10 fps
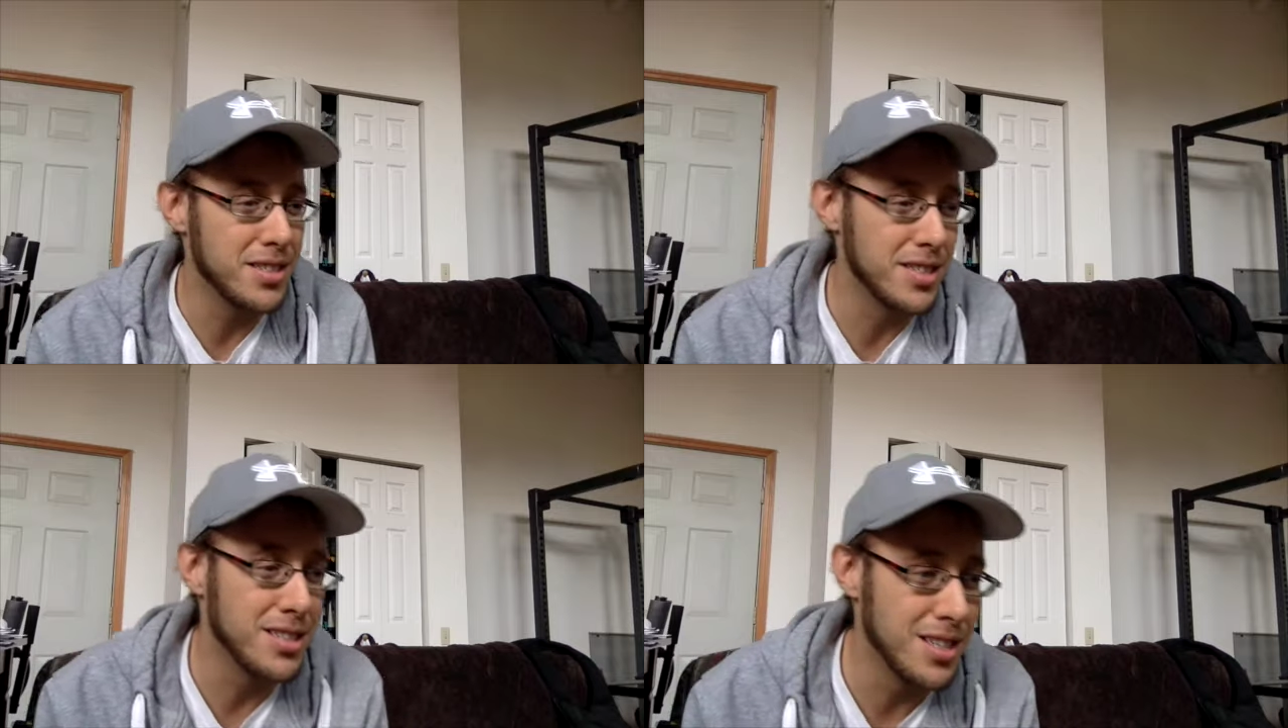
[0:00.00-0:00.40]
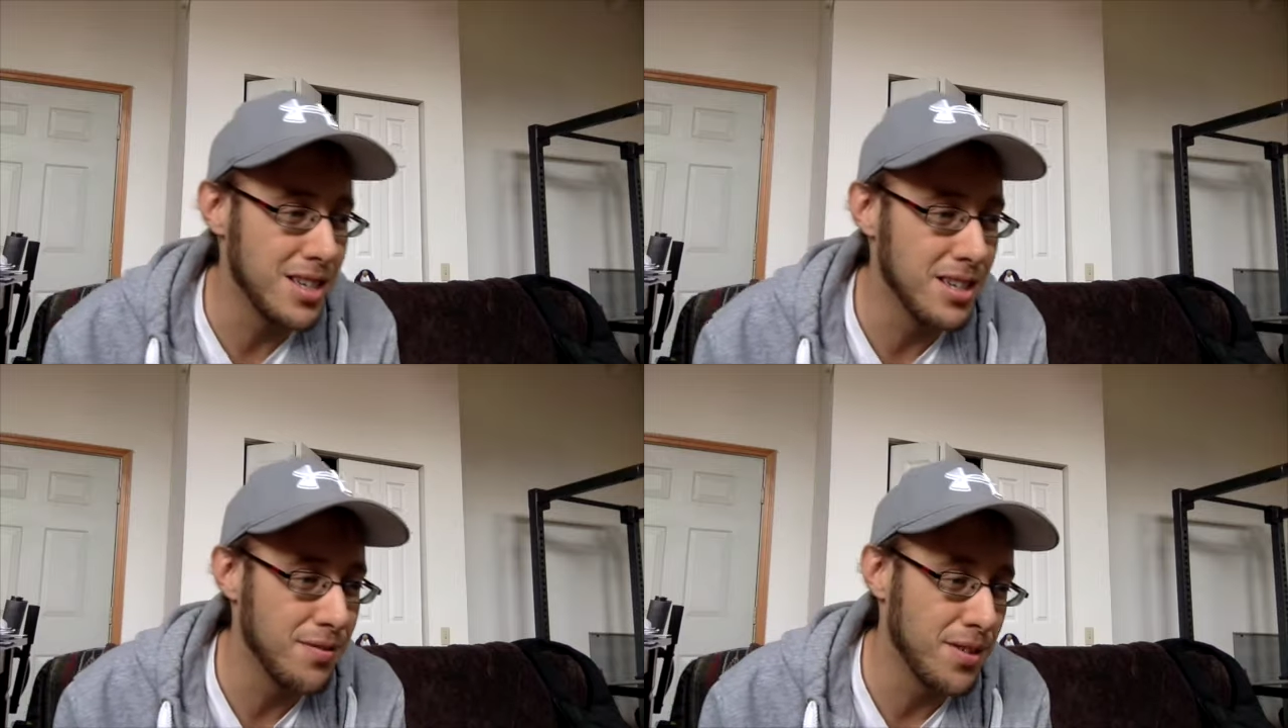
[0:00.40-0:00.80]
to
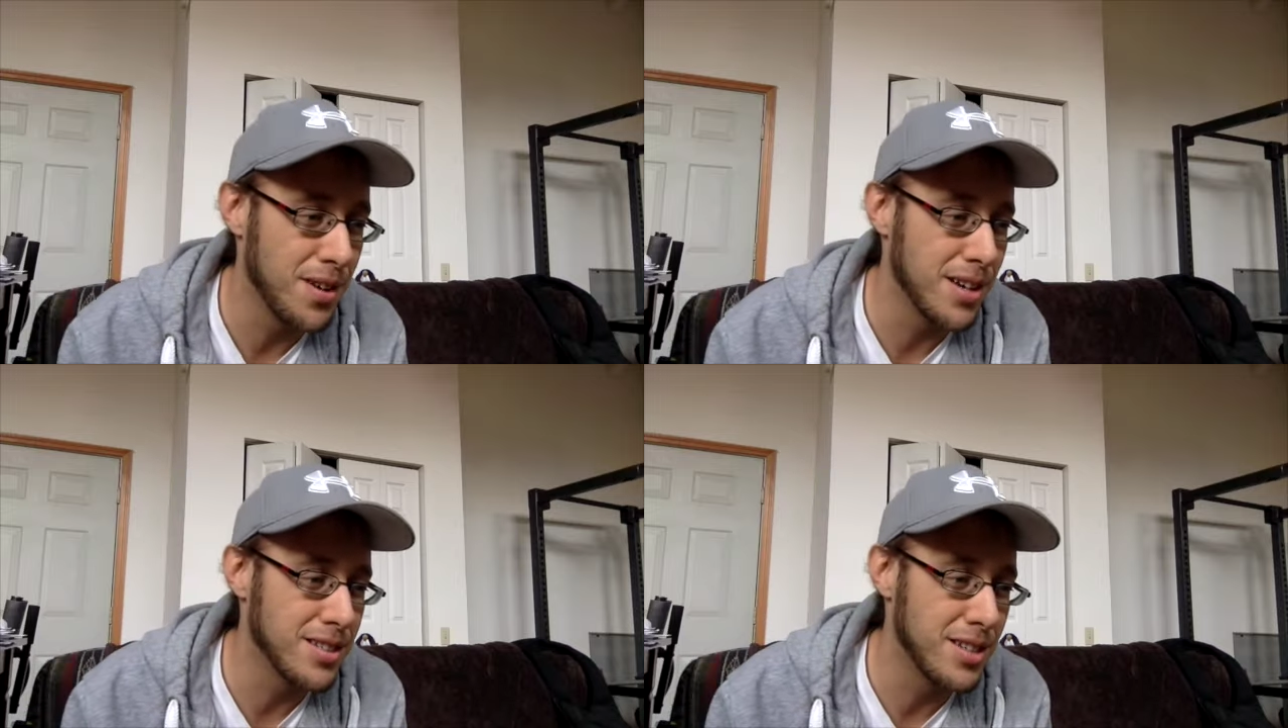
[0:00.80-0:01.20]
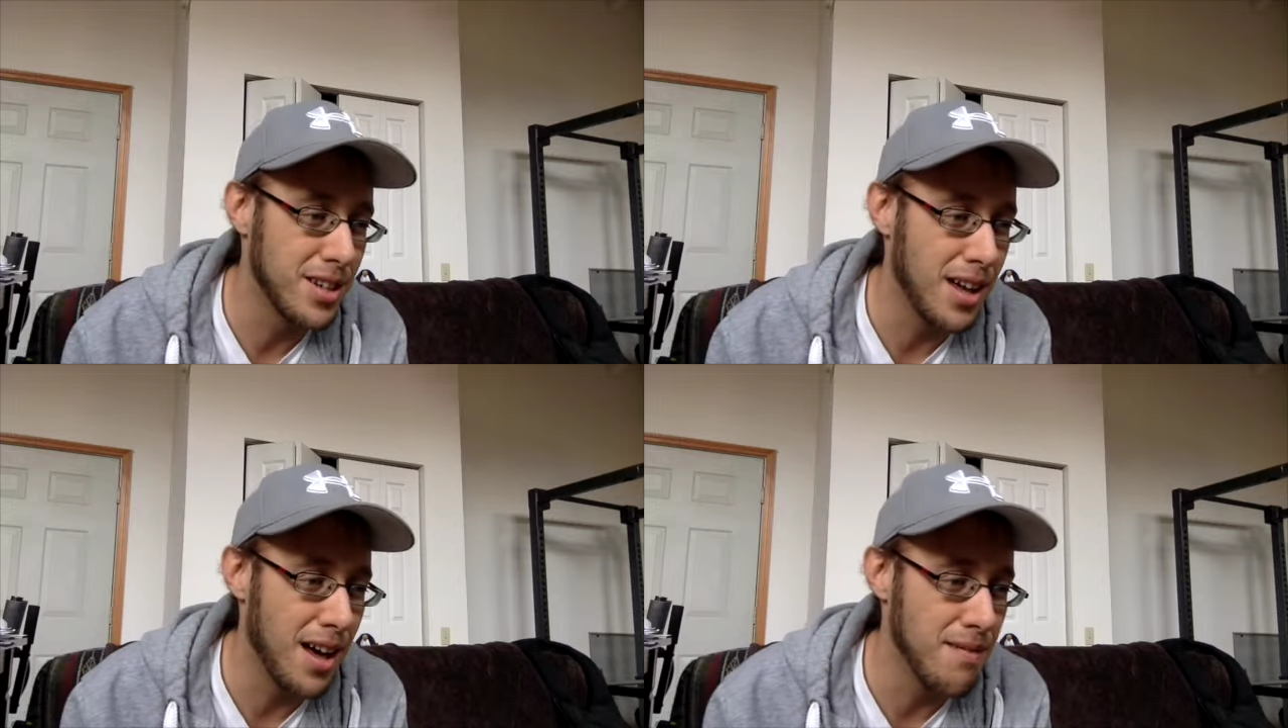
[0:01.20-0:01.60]
see if you're actually
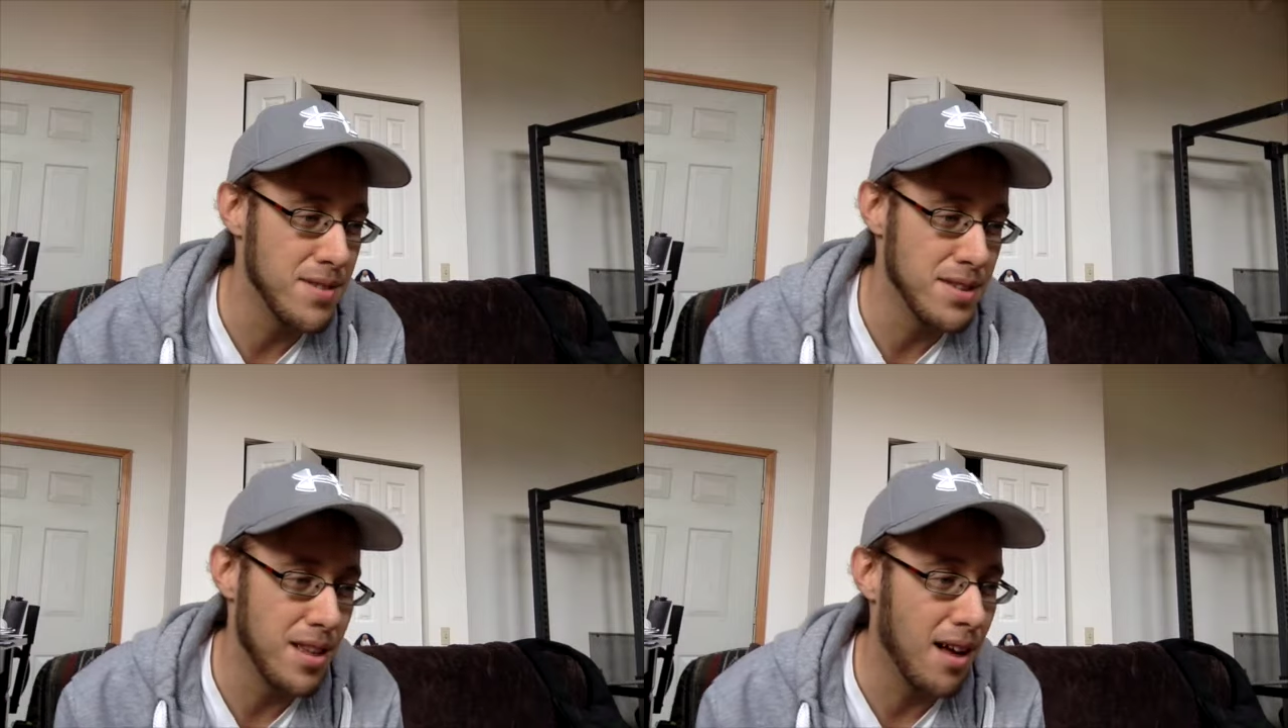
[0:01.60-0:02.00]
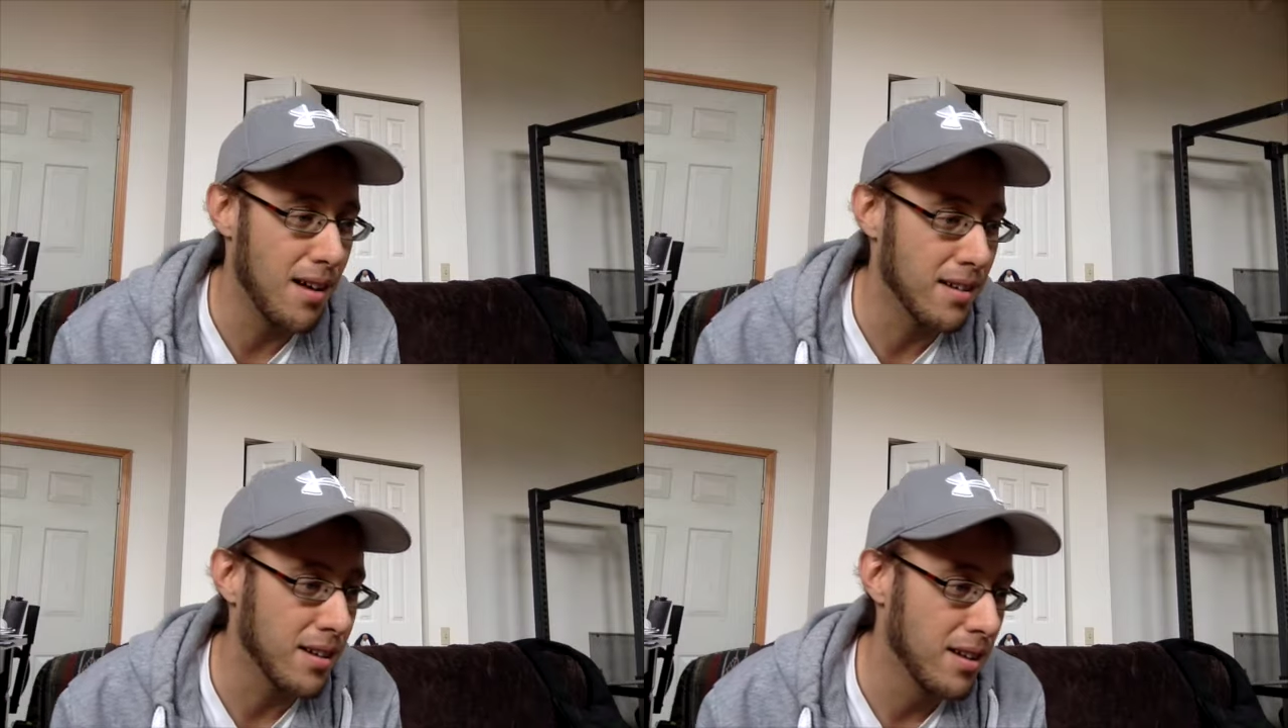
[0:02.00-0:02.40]
gonna have the
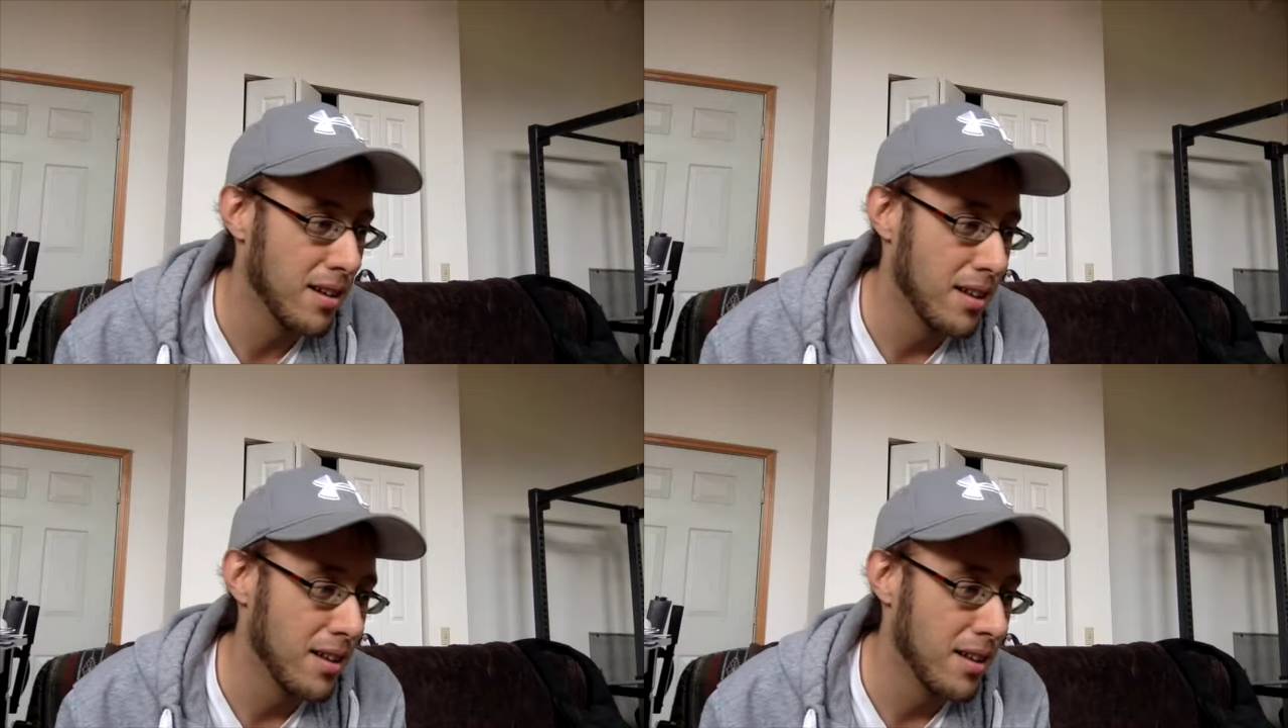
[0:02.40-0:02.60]
stock.